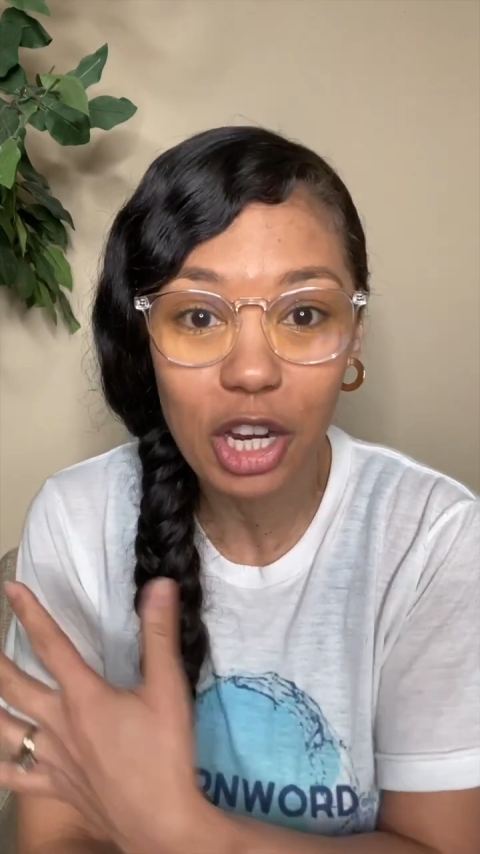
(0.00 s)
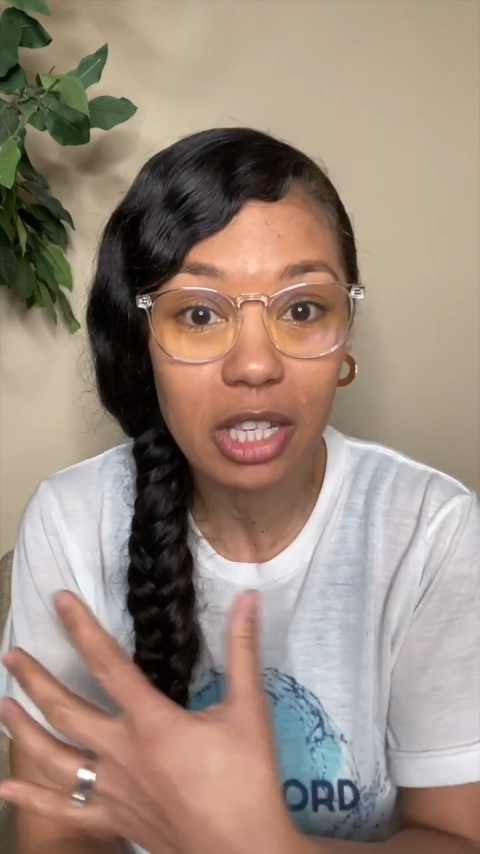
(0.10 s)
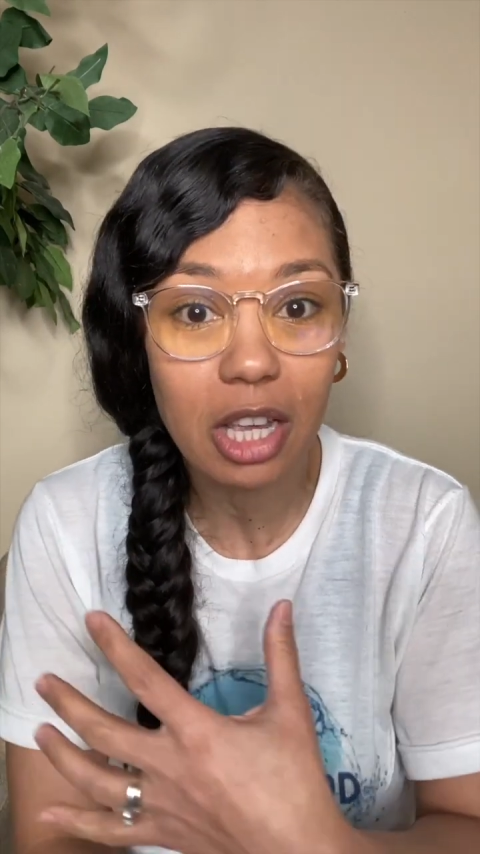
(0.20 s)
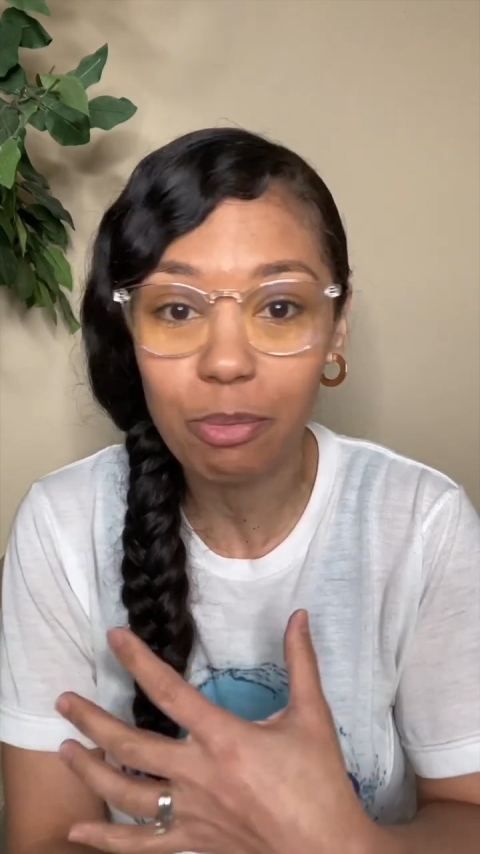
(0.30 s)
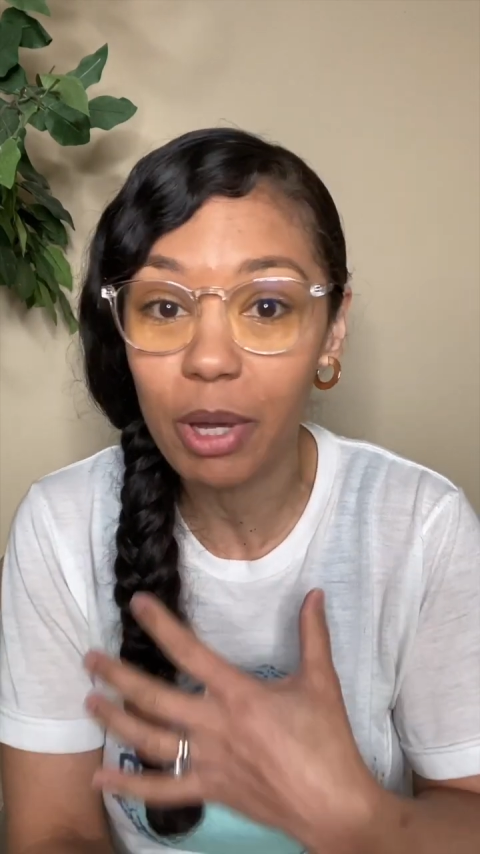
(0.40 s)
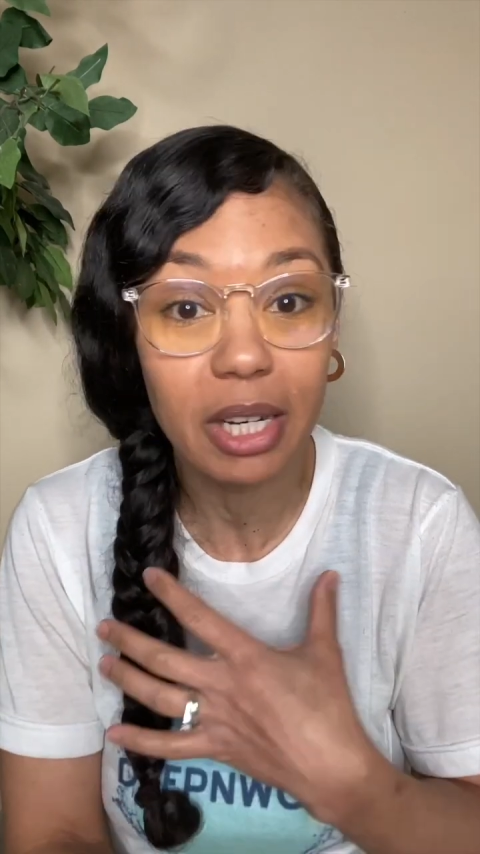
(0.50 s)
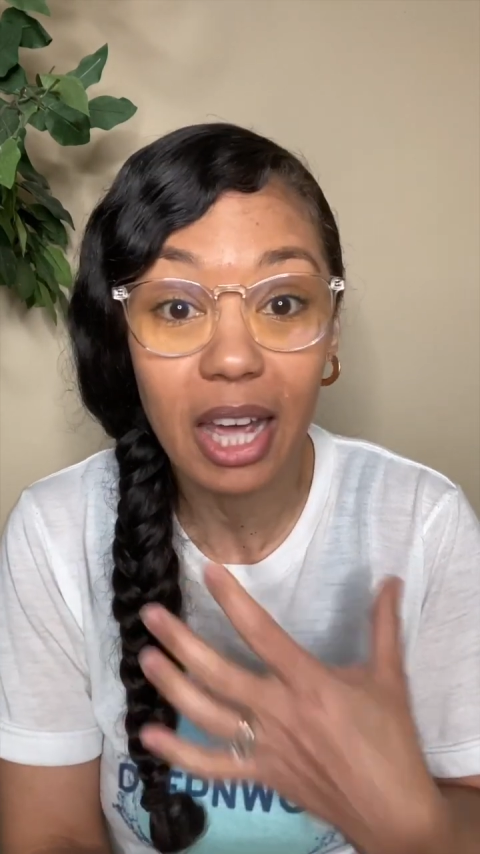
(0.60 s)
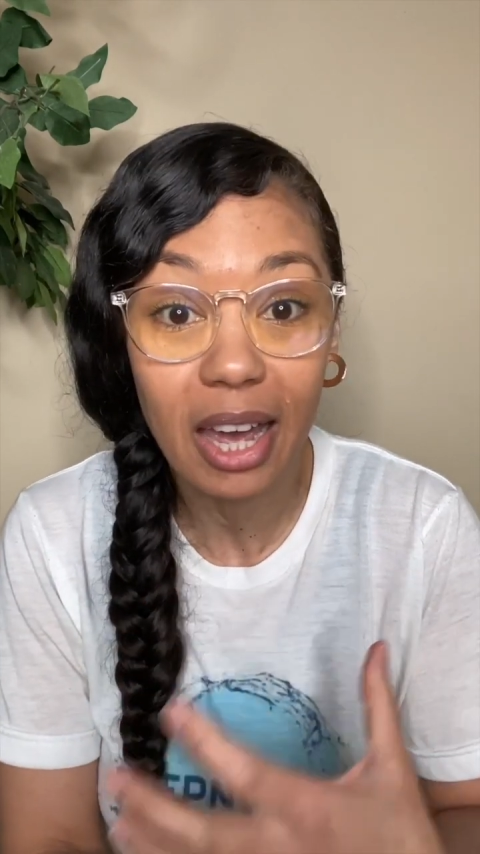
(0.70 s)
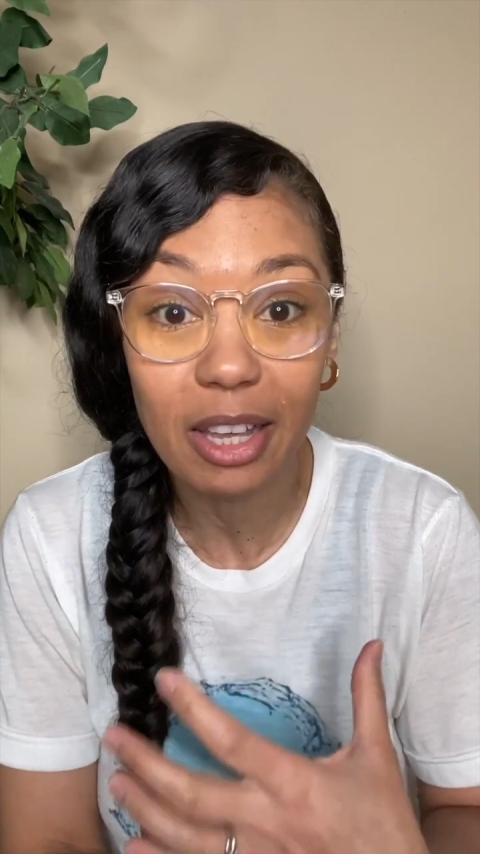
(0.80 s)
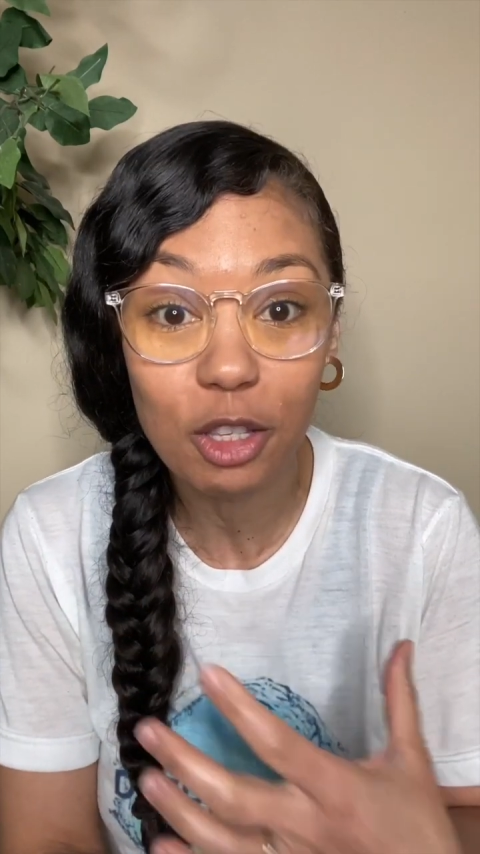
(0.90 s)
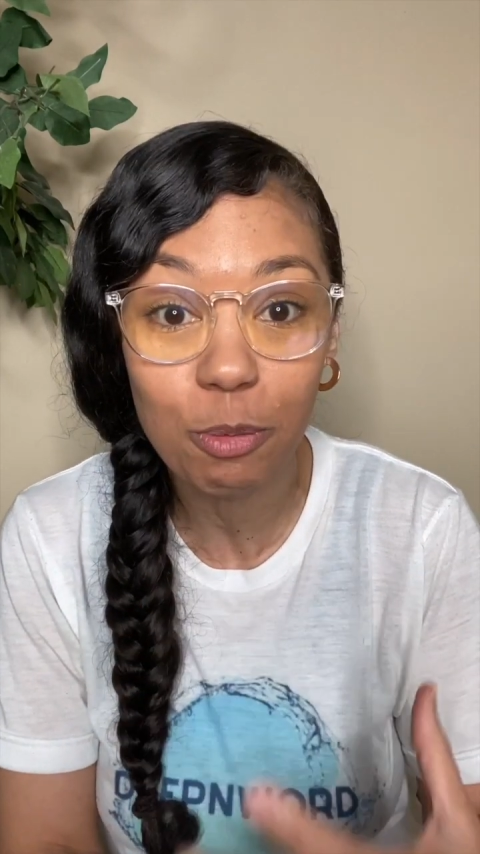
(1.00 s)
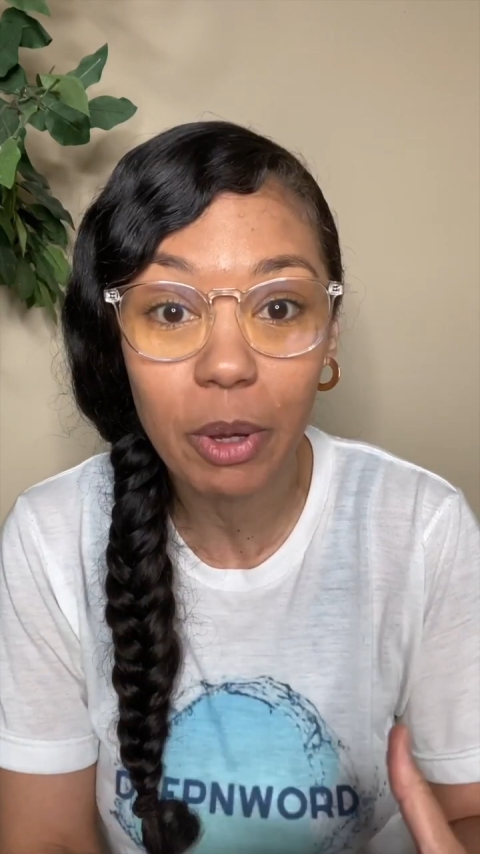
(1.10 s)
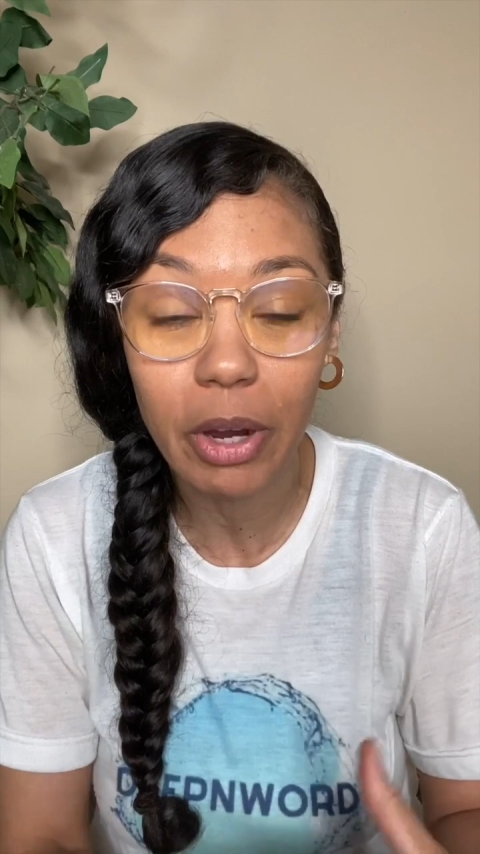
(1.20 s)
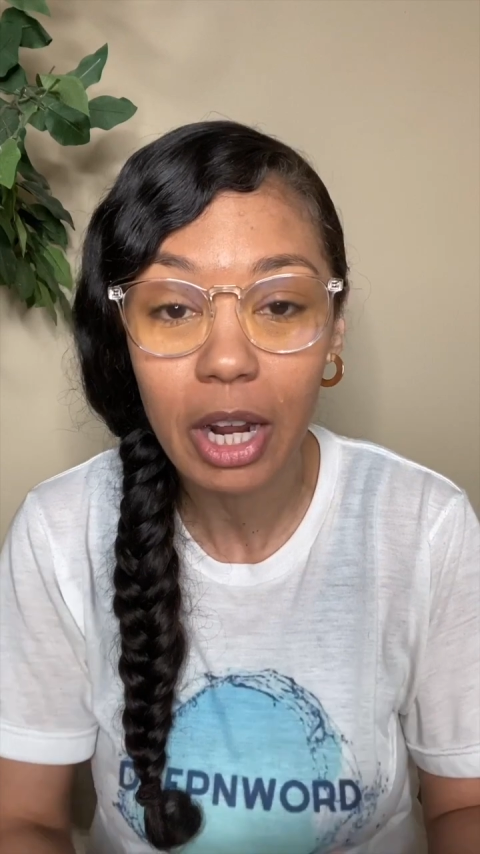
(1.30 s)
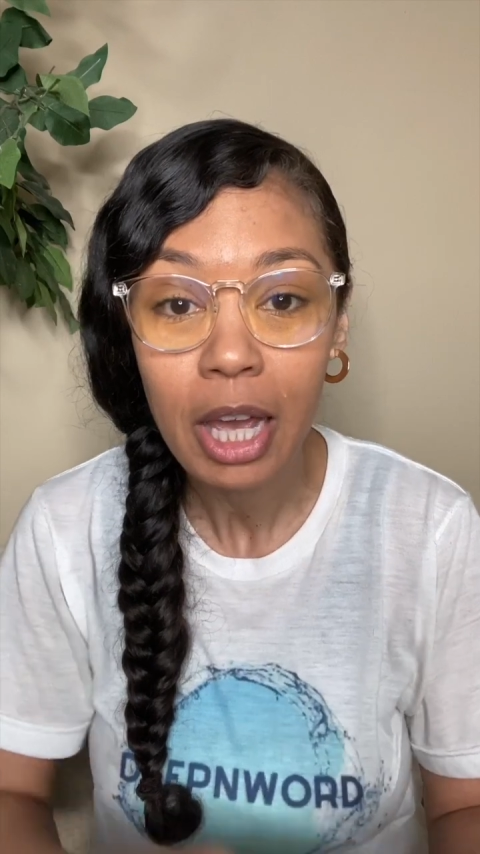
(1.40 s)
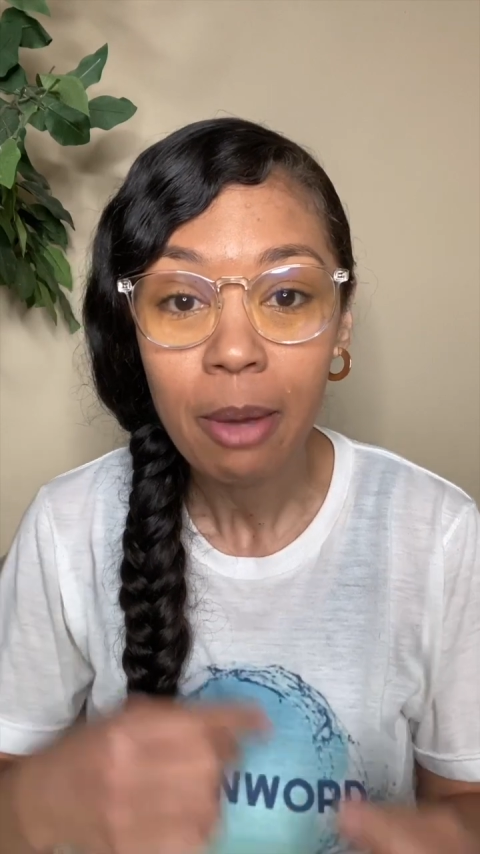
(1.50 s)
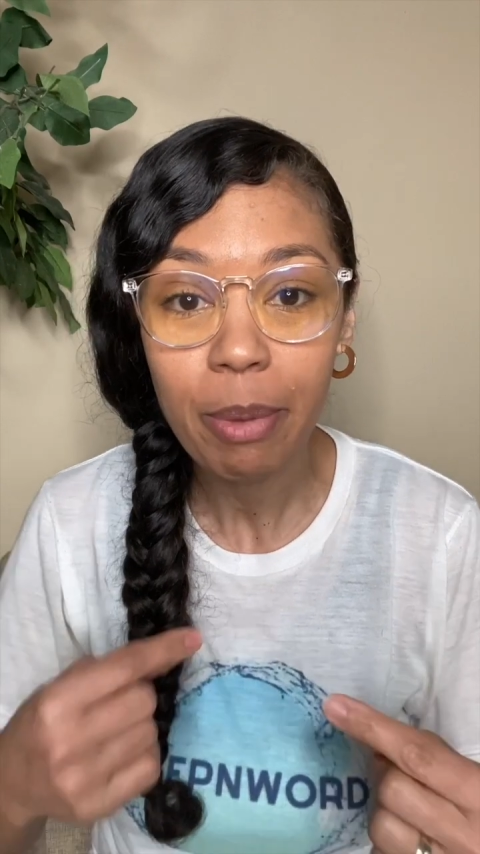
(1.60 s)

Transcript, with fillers: he says, but not in spirit,